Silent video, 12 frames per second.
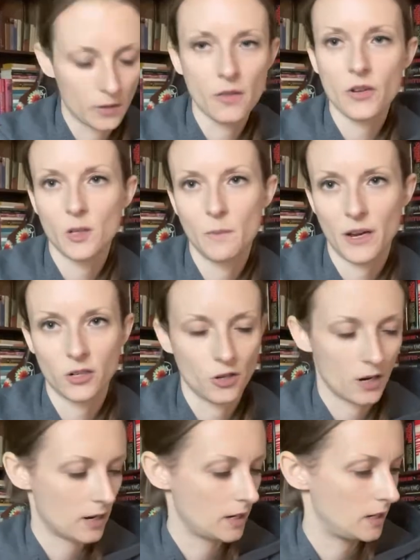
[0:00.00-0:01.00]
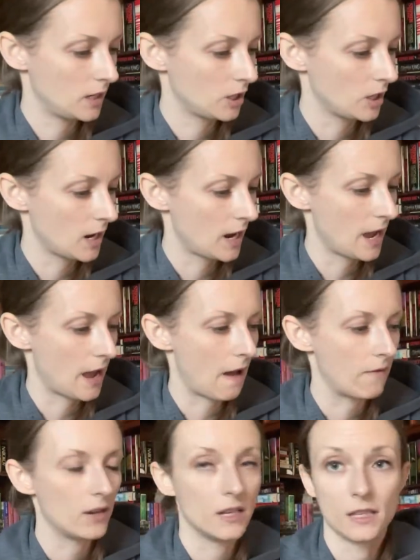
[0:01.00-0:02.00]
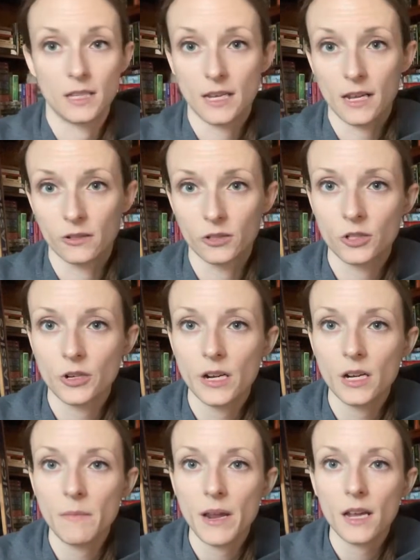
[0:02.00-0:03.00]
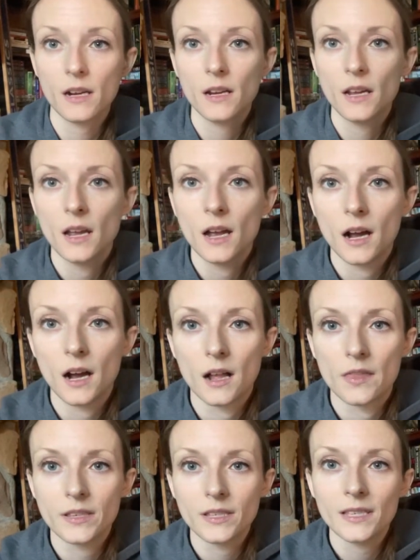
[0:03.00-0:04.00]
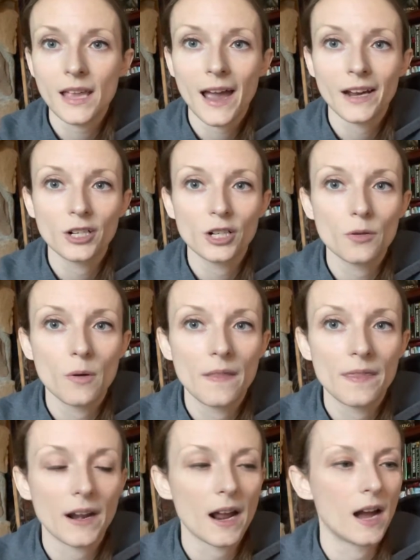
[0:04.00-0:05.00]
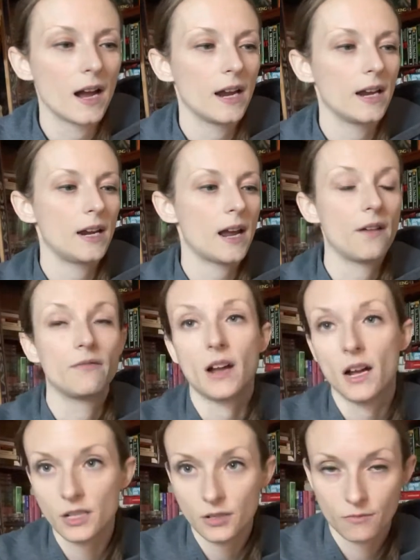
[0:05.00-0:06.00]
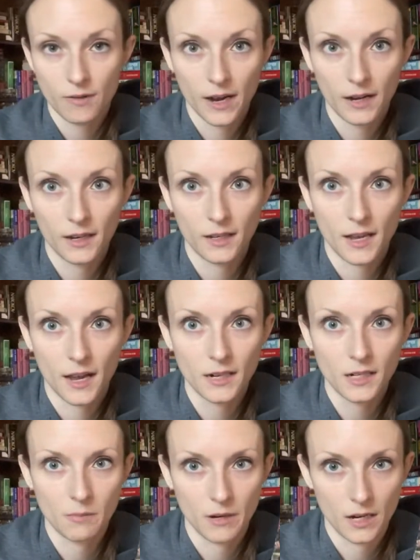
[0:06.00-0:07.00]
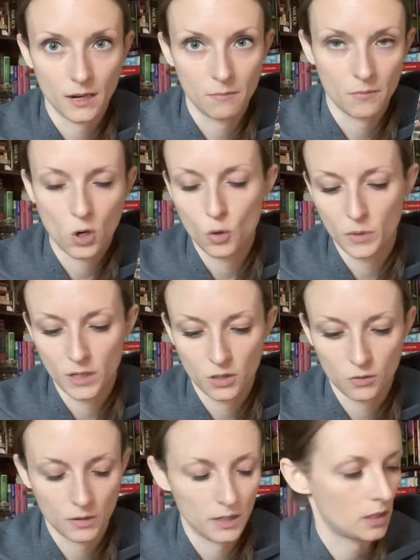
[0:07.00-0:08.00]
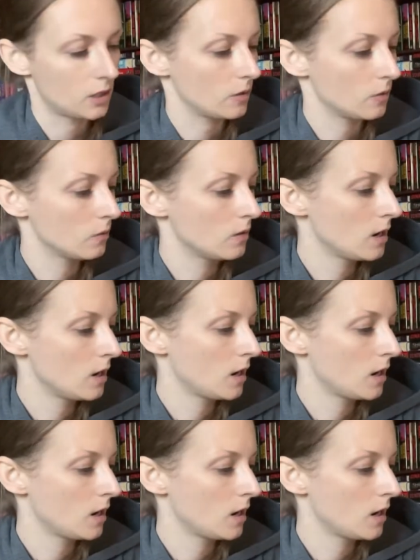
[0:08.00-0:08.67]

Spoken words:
Another Spectra edition I have is The Illustrated Man. This is actually one that I have not read yet, but I'm hoping to read soon.